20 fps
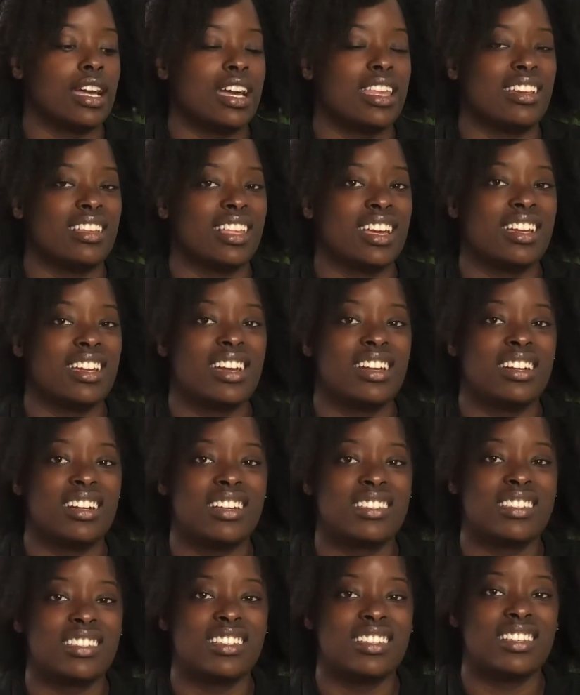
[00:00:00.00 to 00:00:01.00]
of like
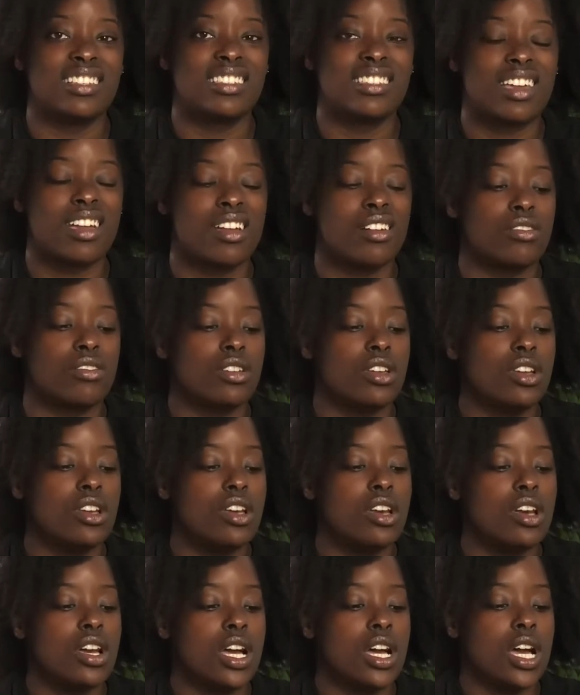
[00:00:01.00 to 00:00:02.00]
guzzling sound.
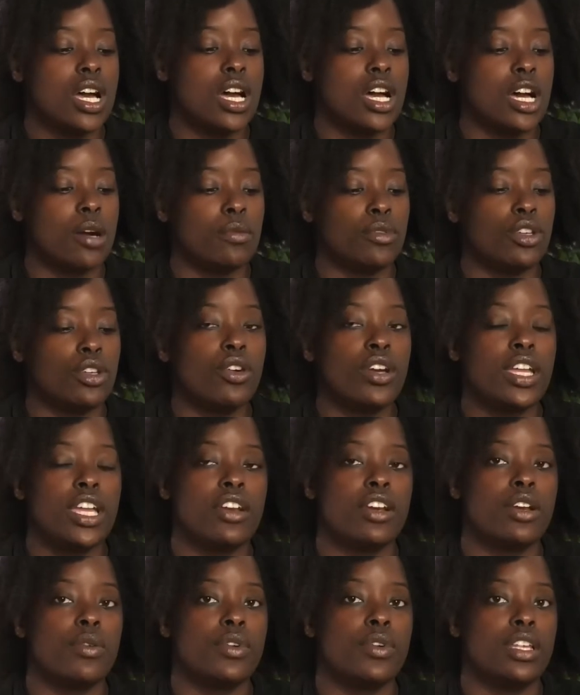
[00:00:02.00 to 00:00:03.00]
You'll hear
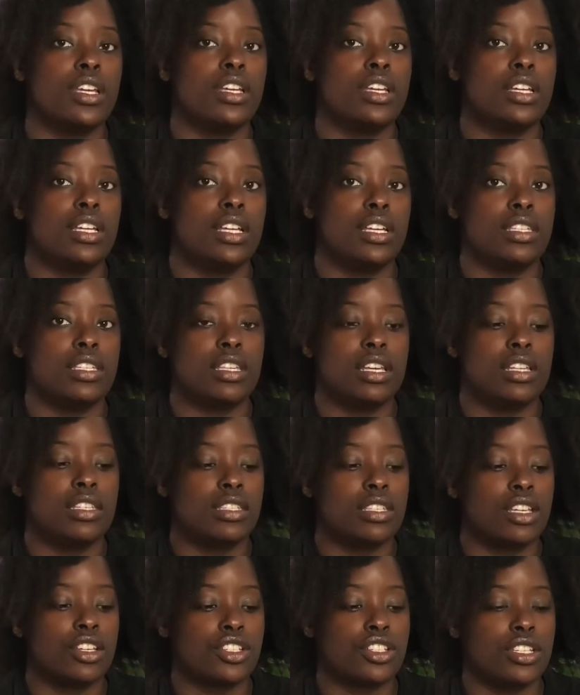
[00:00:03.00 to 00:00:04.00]
it when it is
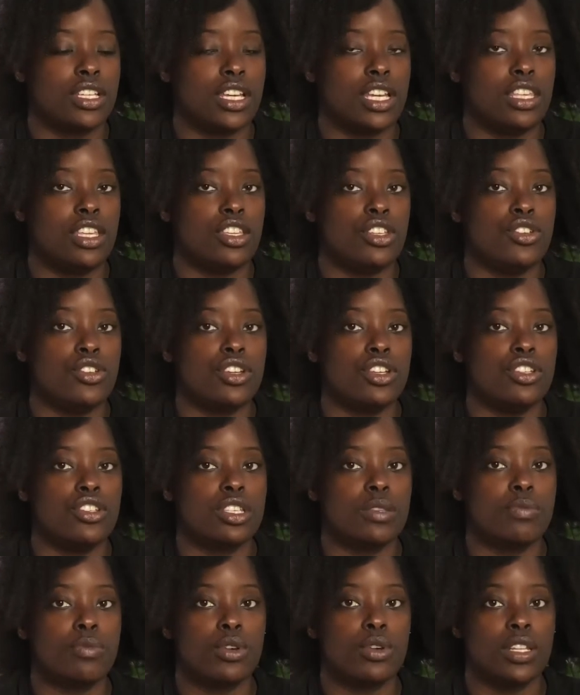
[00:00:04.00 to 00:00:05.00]
unsuctioning, and then you can
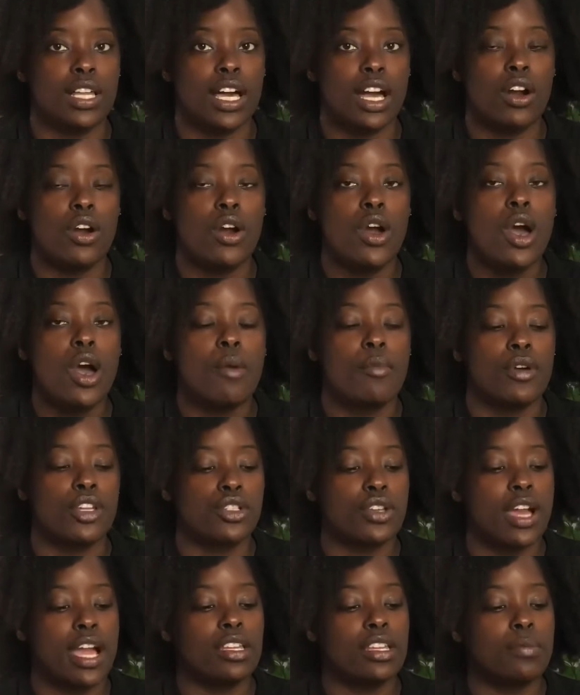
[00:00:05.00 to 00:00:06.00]
just pull out. But
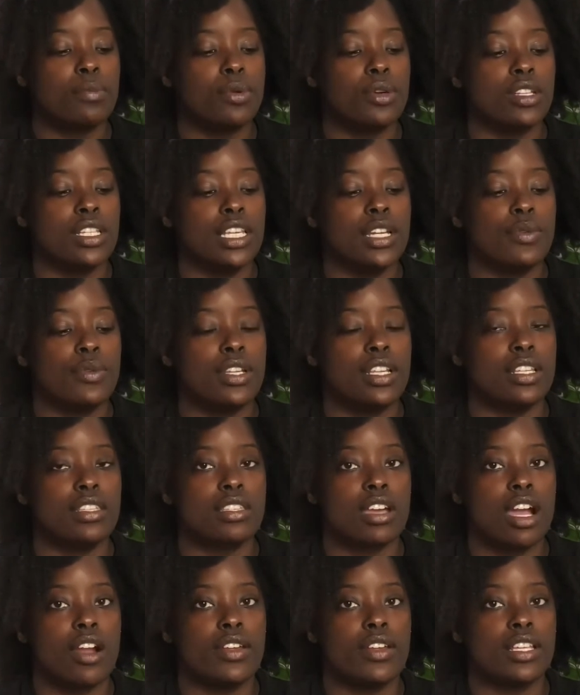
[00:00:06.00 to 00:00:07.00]
trying to pull it when it's
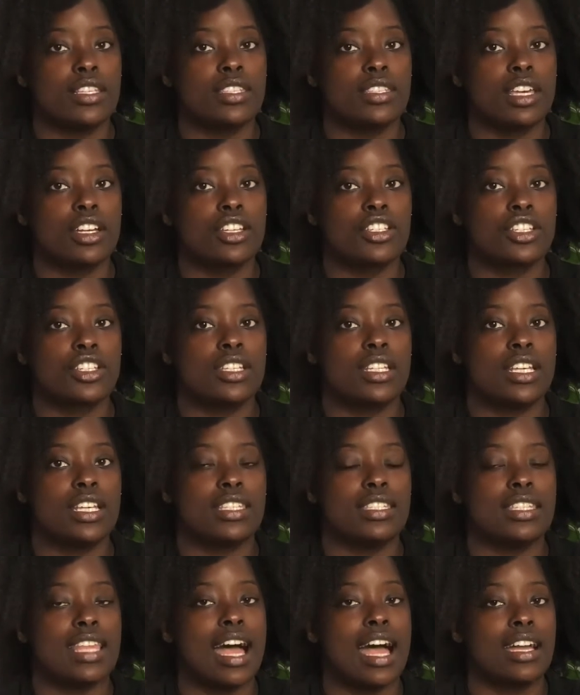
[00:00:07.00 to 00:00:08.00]
already suctioned, it's
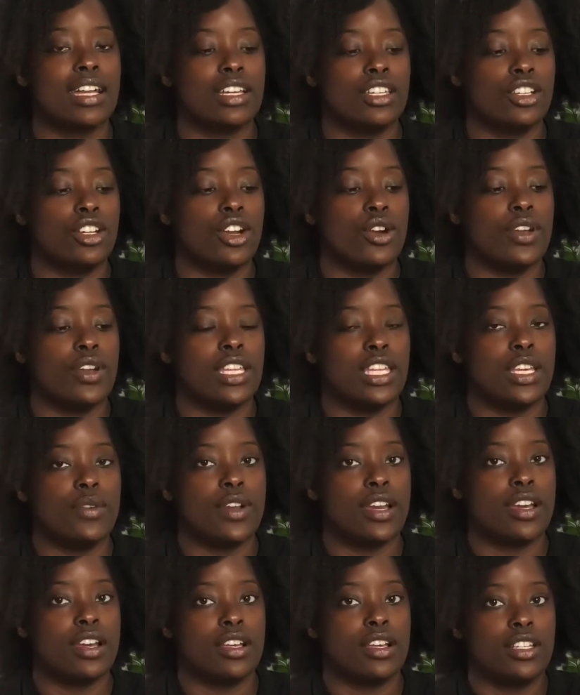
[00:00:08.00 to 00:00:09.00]
not going to go
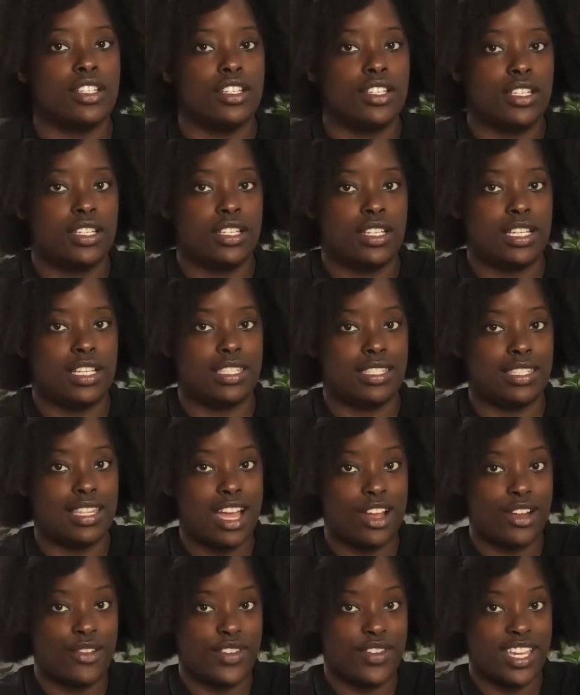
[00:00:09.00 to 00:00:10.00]
anywhere. It's not
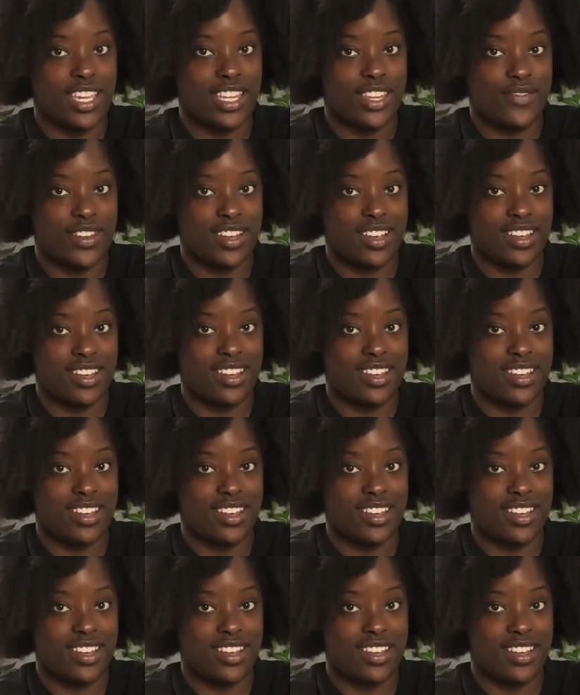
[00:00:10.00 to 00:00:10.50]
going anywhere.